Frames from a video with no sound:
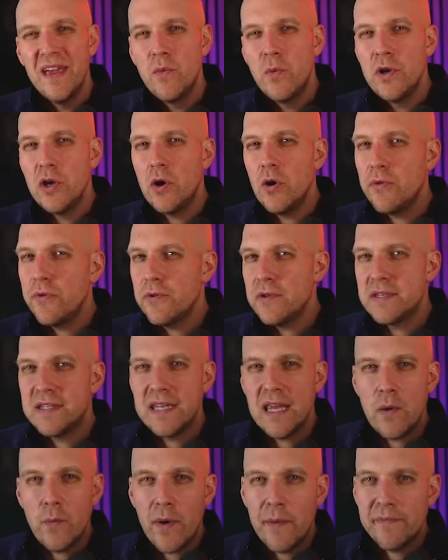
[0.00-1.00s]
When you go through
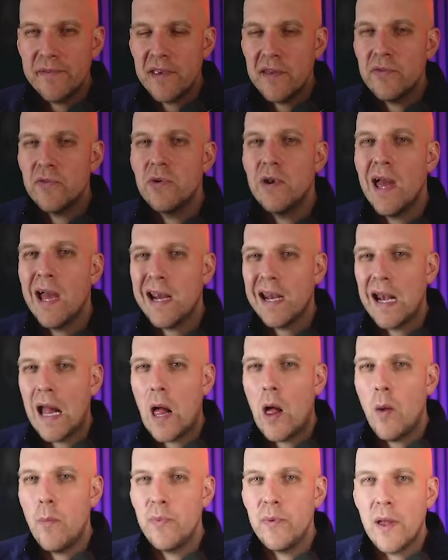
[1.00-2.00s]
the state website, they're not
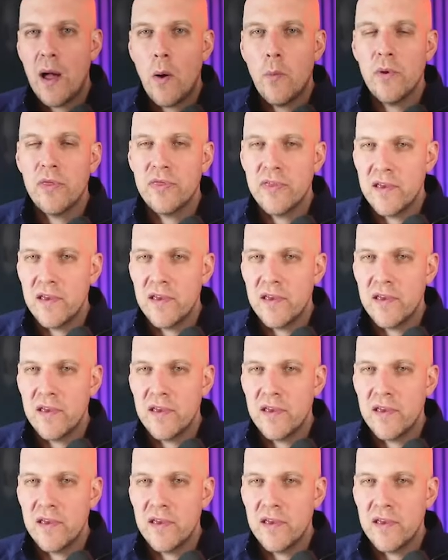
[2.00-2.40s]
going to help you out with